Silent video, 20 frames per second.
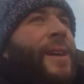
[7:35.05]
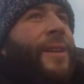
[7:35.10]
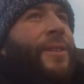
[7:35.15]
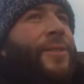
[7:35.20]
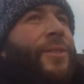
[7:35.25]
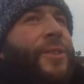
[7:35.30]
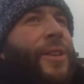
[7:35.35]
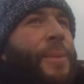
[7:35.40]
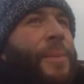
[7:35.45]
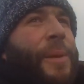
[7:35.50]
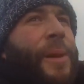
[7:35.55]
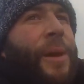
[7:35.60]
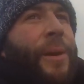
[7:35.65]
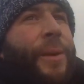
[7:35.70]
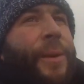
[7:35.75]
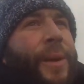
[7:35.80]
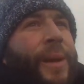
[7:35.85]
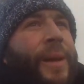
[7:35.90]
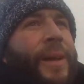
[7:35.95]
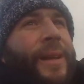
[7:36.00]
just to be
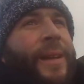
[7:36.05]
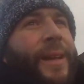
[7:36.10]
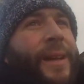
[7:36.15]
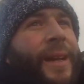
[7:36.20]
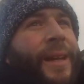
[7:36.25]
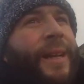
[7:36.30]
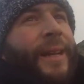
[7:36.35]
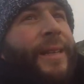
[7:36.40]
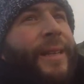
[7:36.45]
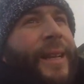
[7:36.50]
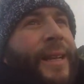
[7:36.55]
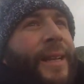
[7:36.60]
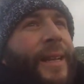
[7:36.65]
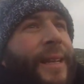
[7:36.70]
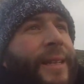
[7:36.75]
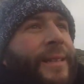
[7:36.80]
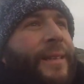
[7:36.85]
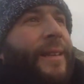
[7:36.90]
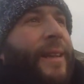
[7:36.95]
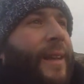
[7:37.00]
out in a day
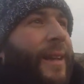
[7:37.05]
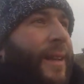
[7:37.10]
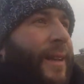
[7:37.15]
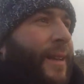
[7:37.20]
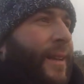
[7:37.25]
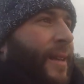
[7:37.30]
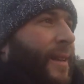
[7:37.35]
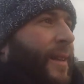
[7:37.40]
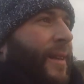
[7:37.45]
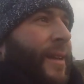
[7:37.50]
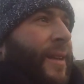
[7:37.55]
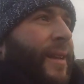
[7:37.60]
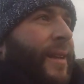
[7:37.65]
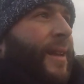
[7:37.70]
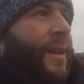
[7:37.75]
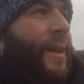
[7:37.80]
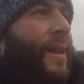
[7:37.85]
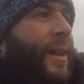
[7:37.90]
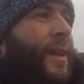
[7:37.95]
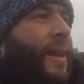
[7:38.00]
like today,
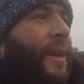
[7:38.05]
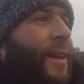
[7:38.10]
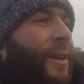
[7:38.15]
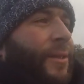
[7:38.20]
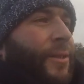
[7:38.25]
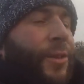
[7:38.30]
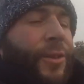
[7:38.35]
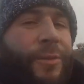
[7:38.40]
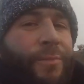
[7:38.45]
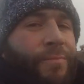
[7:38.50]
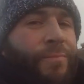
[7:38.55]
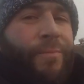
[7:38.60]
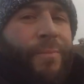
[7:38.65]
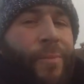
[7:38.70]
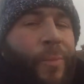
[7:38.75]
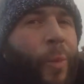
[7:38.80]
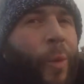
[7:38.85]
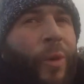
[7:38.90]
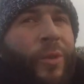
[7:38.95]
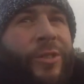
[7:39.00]
just
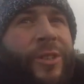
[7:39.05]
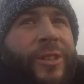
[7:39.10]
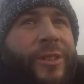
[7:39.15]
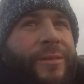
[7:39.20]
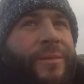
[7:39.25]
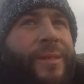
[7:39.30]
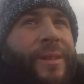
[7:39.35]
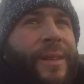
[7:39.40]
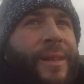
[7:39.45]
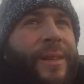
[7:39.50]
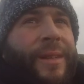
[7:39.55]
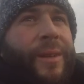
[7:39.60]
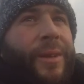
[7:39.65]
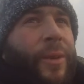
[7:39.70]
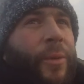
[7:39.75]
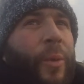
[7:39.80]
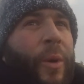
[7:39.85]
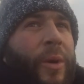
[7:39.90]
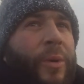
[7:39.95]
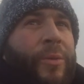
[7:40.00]
watching the
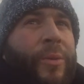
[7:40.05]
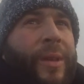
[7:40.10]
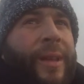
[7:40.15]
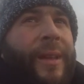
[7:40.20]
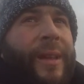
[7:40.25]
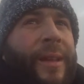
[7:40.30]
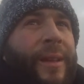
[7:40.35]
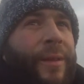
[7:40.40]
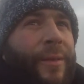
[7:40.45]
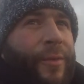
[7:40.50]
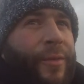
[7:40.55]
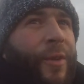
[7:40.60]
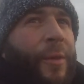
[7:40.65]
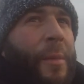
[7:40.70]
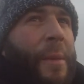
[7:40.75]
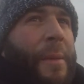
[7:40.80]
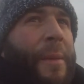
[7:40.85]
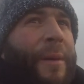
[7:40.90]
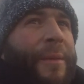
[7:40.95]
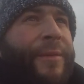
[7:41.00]
world from
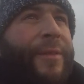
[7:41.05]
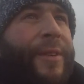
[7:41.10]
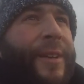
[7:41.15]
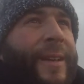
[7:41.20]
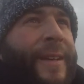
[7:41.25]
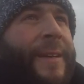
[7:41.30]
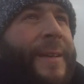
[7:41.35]
above,